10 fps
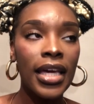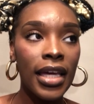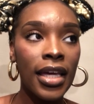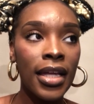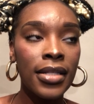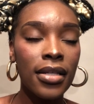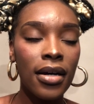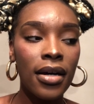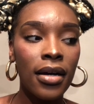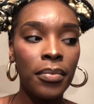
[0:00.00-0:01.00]
and
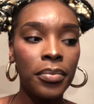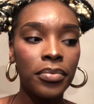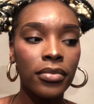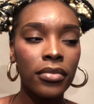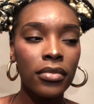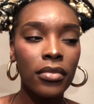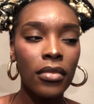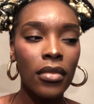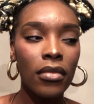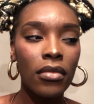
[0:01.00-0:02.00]

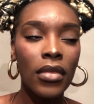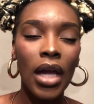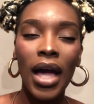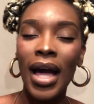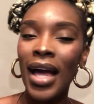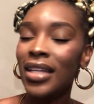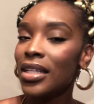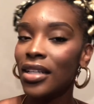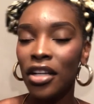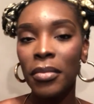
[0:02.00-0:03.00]
I
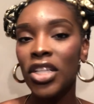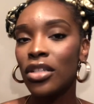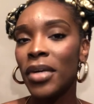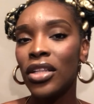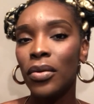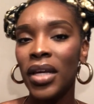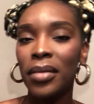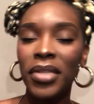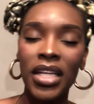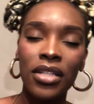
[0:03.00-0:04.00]
didn't hear much about the
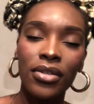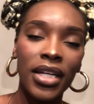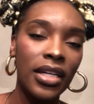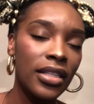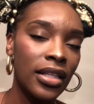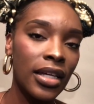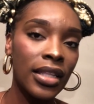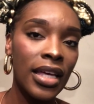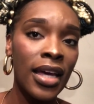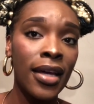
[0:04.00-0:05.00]
wedding plans or anything like
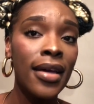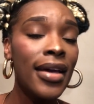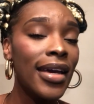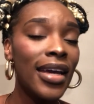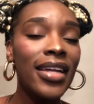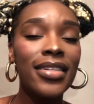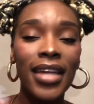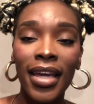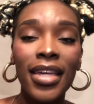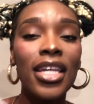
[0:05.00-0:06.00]
that. And
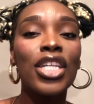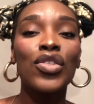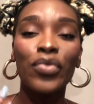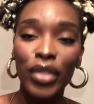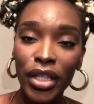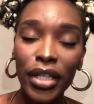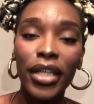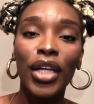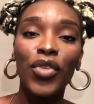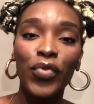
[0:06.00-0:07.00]
Jackie is really
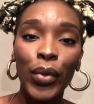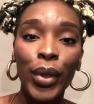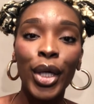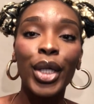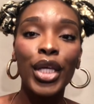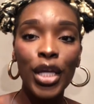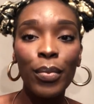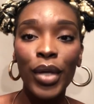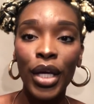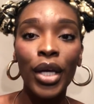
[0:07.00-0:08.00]
good for
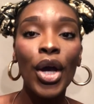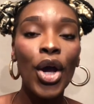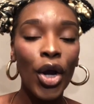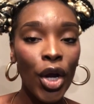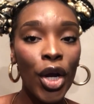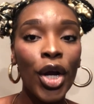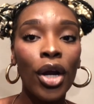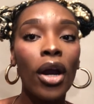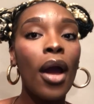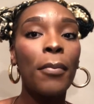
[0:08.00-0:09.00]
keeping
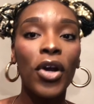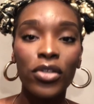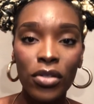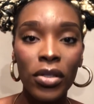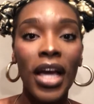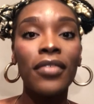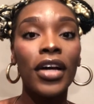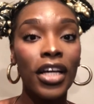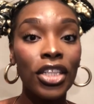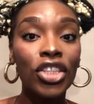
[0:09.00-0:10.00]
her personal life
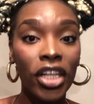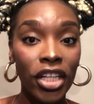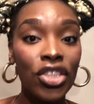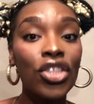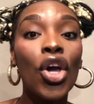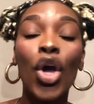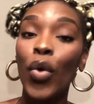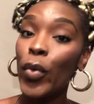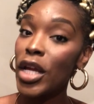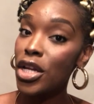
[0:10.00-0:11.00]
hush hush.
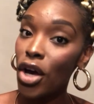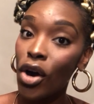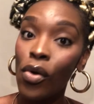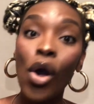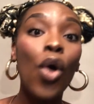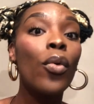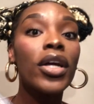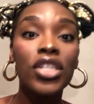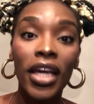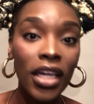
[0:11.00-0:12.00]
We know
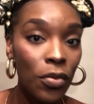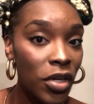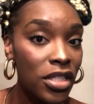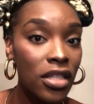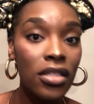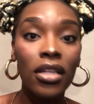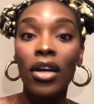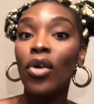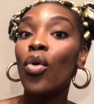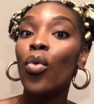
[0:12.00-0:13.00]
what Jackie wants us to
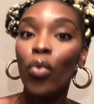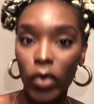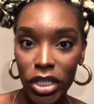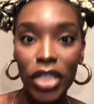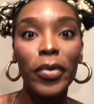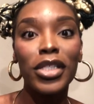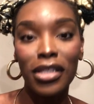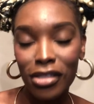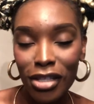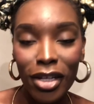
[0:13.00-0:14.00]
know when she wants
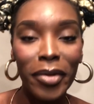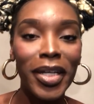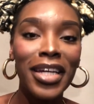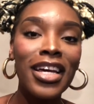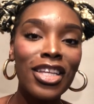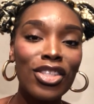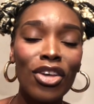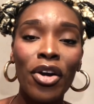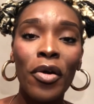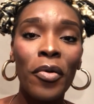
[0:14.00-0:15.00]
us to know it.
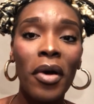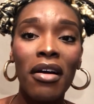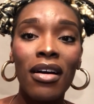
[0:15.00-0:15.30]
So